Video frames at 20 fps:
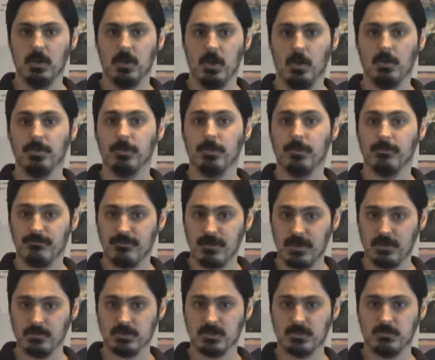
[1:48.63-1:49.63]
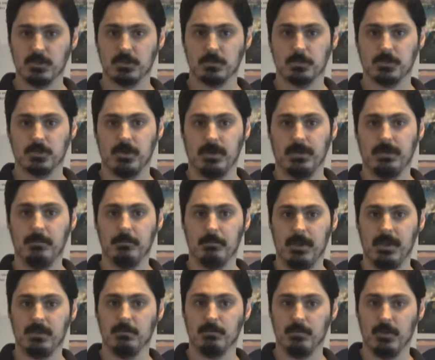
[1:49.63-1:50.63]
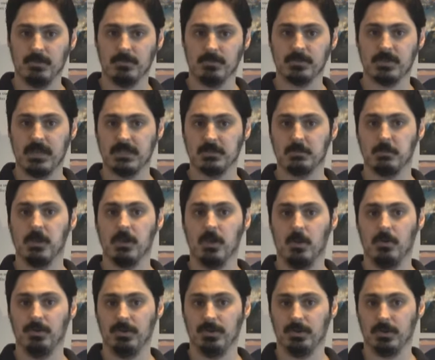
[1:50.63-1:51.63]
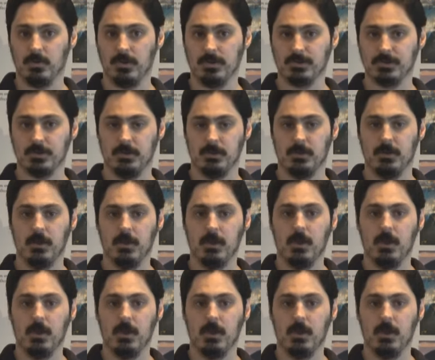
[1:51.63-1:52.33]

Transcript: although the fairness of his portrayal in Band of Brothers has been called into question.